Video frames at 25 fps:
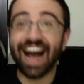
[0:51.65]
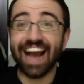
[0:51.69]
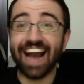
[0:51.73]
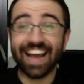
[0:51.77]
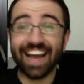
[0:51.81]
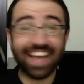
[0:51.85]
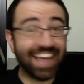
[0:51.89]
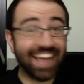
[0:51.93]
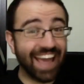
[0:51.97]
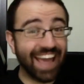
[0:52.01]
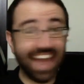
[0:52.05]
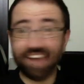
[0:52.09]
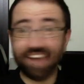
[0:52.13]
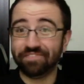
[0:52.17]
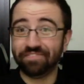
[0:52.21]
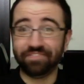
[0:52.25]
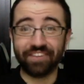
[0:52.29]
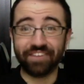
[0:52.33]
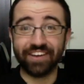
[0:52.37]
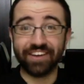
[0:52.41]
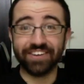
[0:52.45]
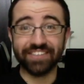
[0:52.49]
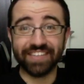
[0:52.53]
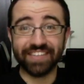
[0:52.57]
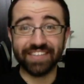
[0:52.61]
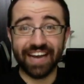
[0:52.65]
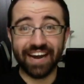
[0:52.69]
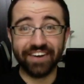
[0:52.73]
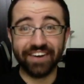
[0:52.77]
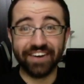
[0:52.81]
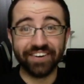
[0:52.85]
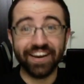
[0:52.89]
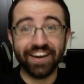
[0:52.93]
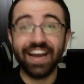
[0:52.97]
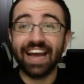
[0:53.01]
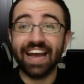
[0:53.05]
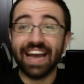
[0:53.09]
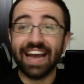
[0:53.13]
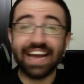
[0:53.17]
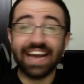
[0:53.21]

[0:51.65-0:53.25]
I can't feel down.